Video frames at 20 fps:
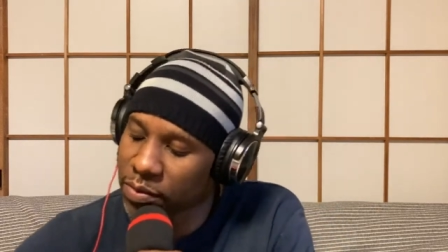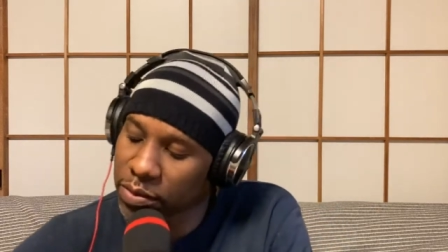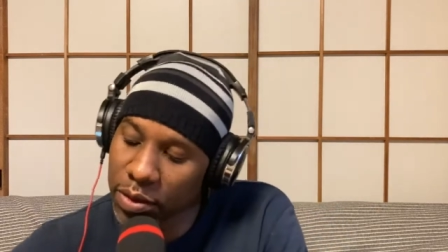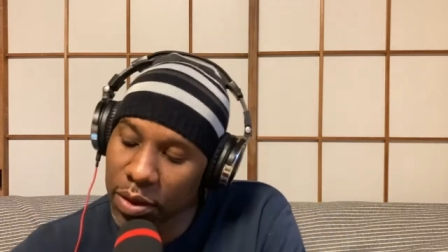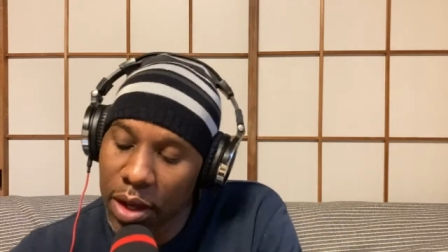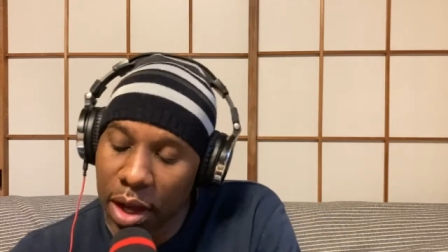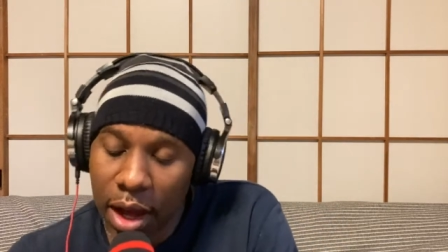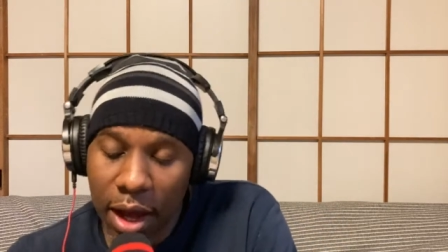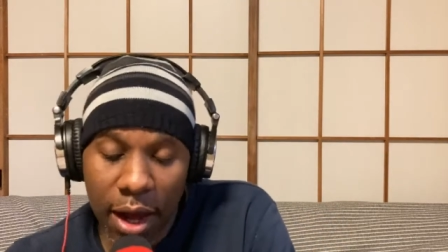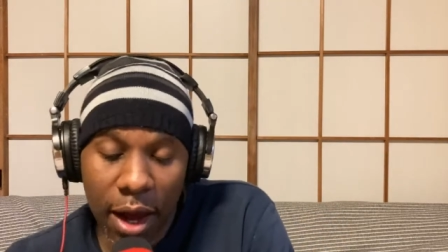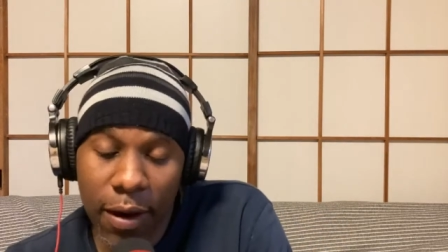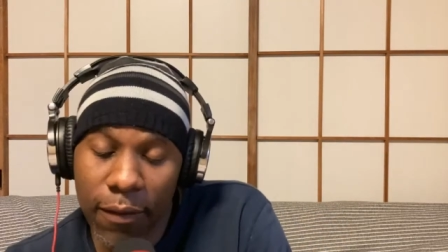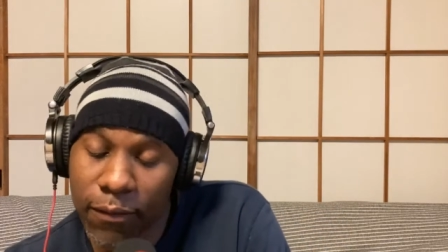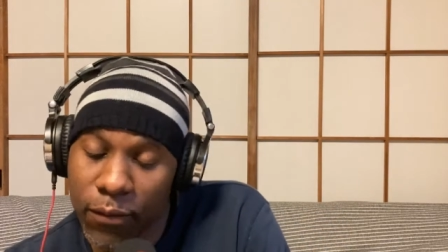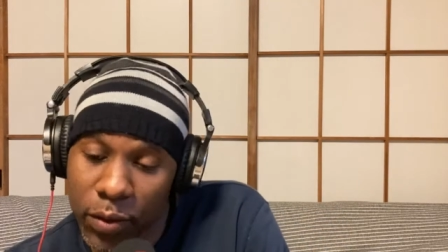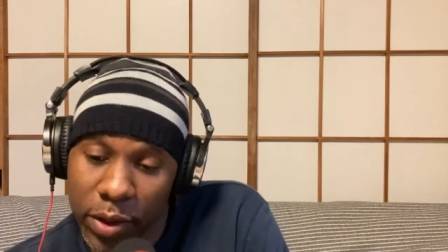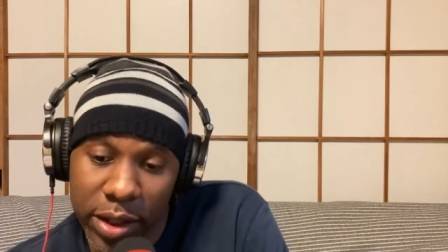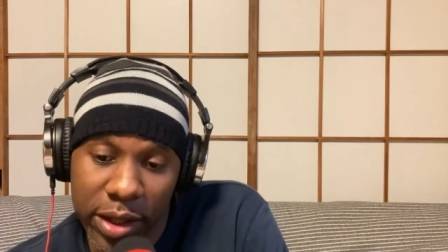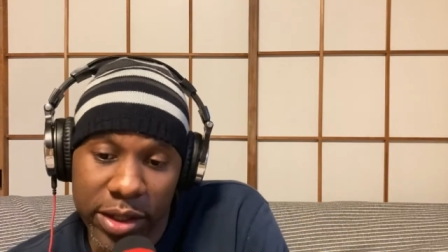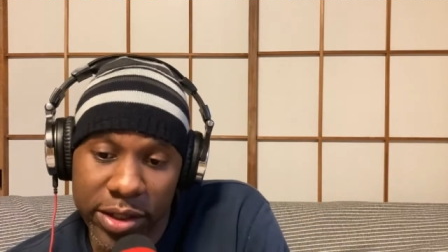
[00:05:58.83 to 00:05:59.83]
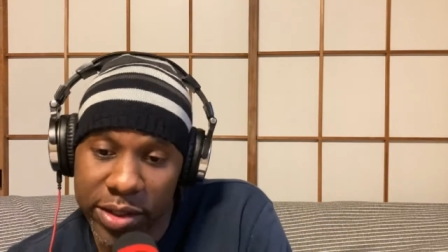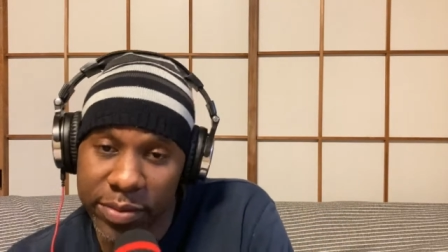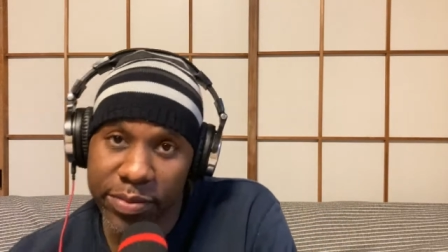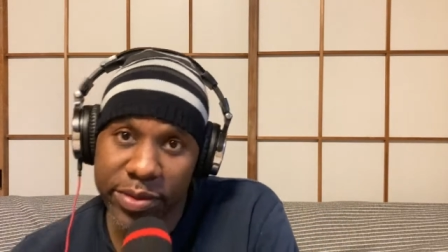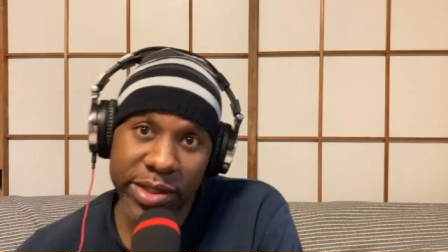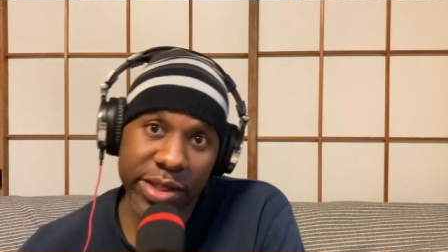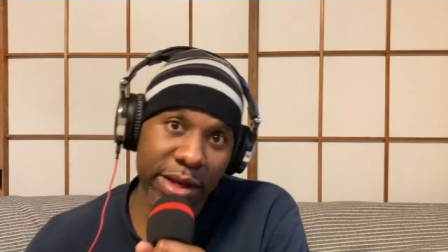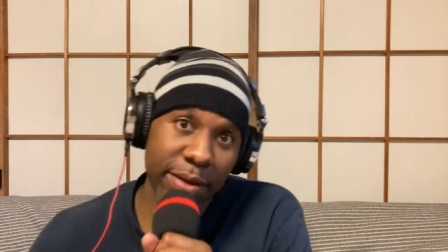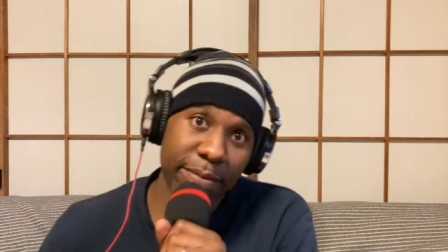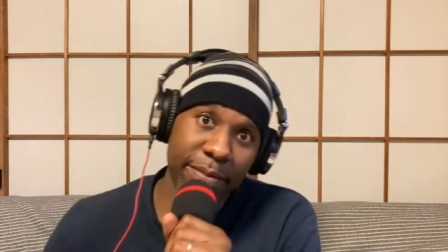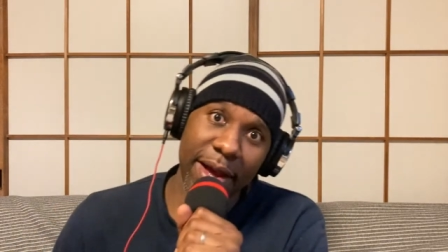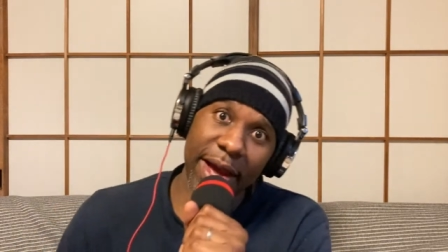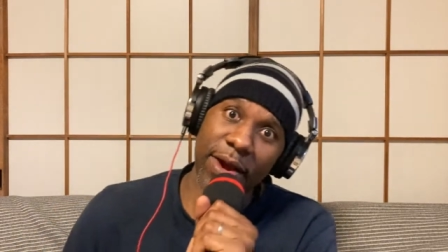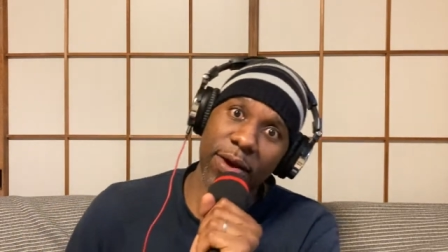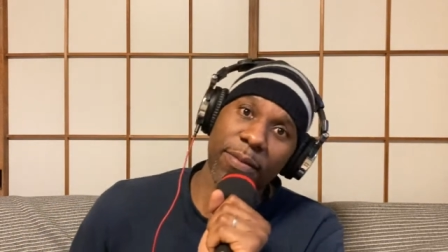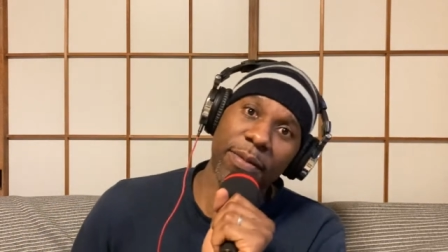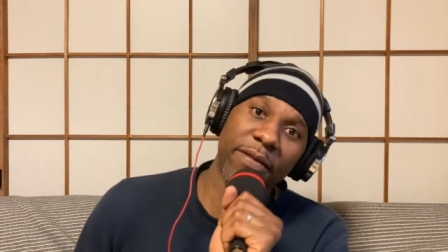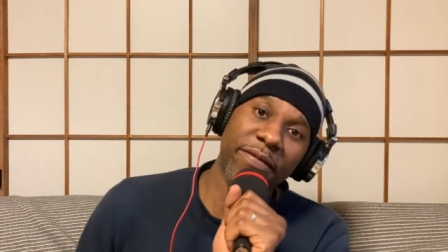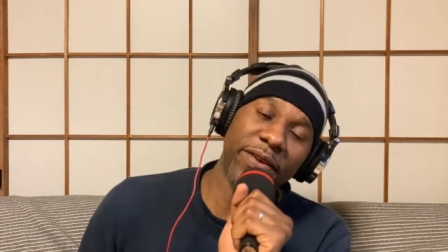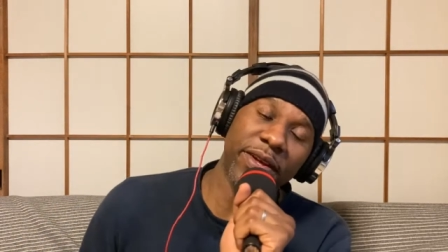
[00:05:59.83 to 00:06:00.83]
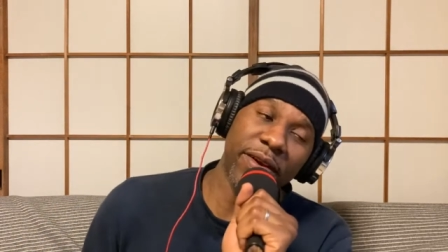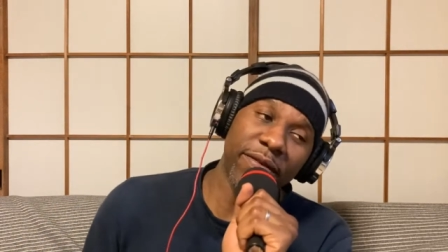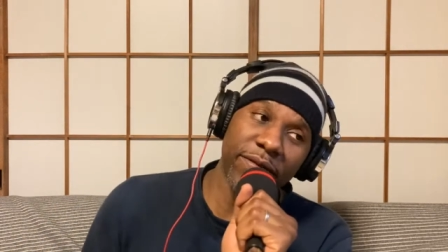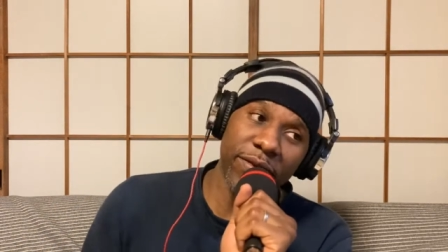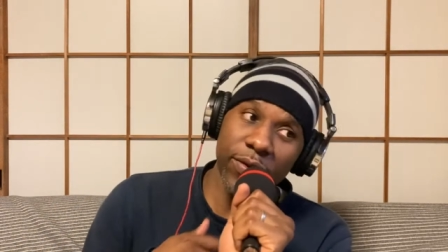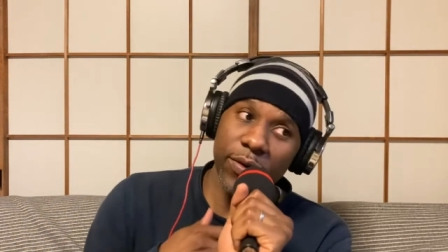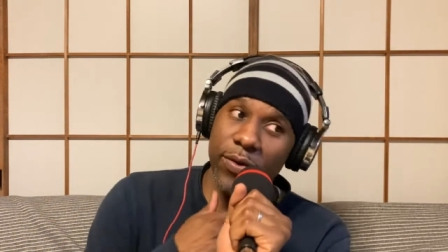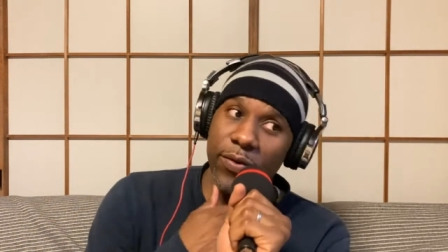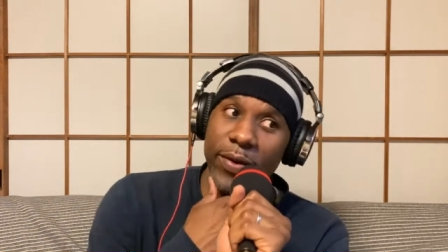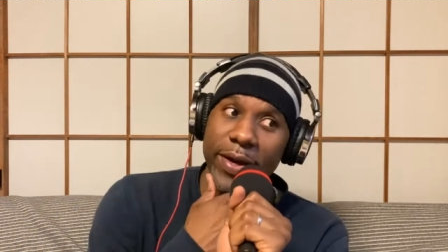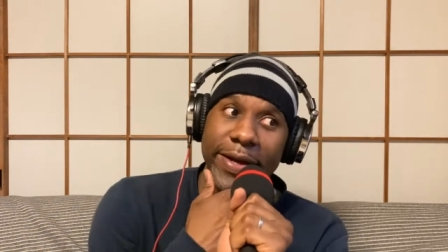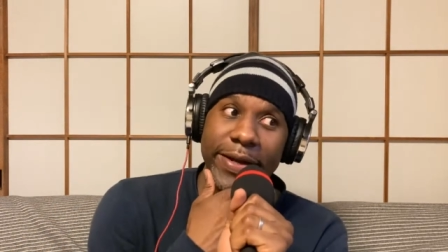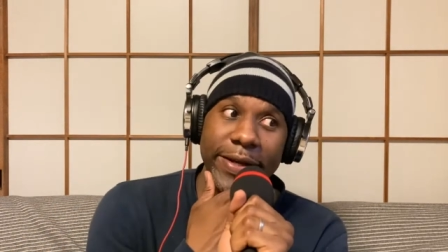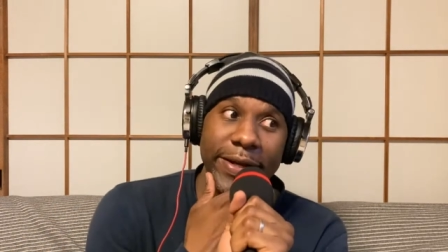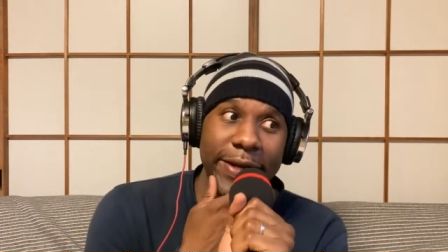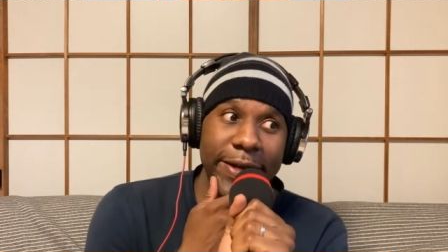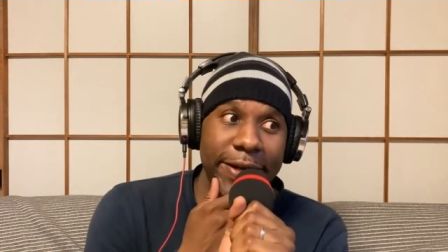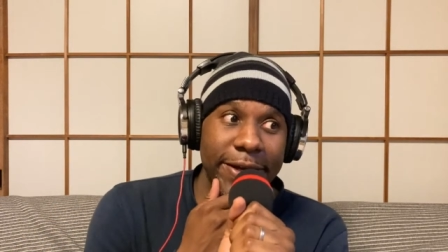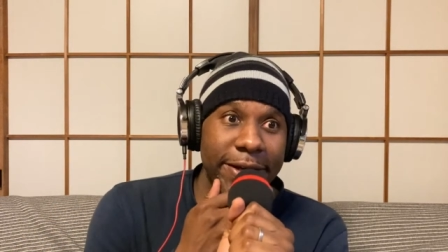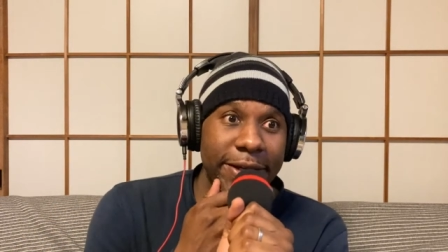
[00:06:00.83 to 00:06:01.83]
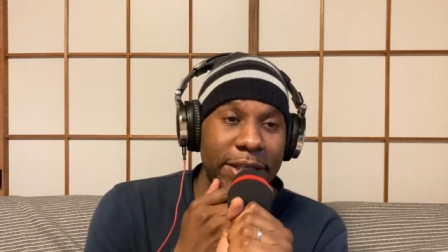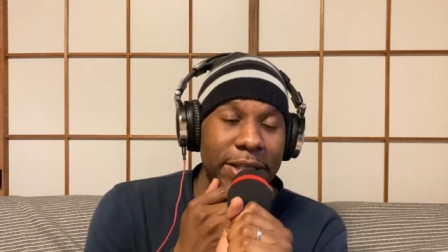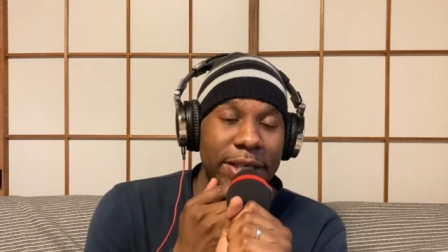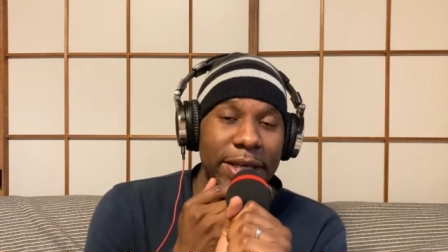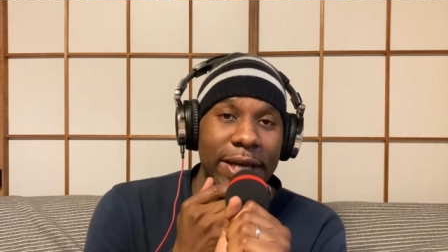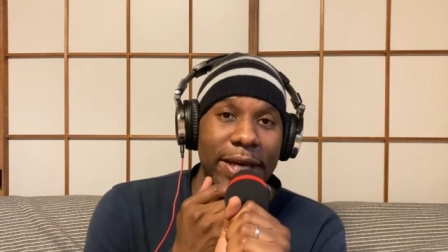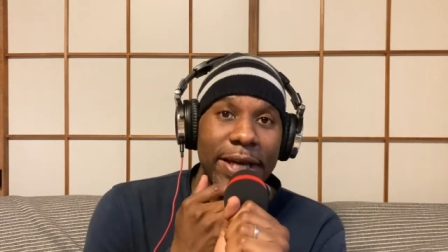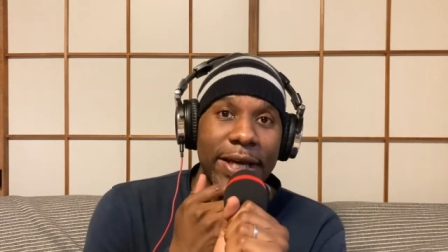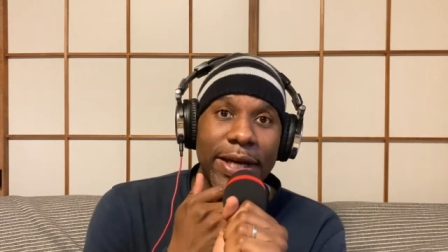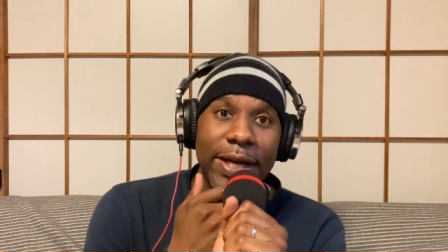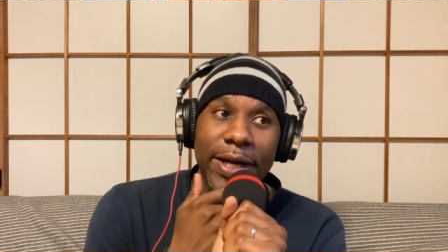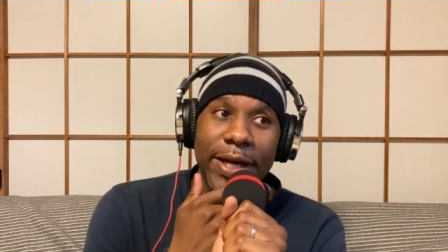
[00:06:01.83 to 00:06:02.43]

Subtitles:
So I'm 100% back on my feet. I feel great. Yeah.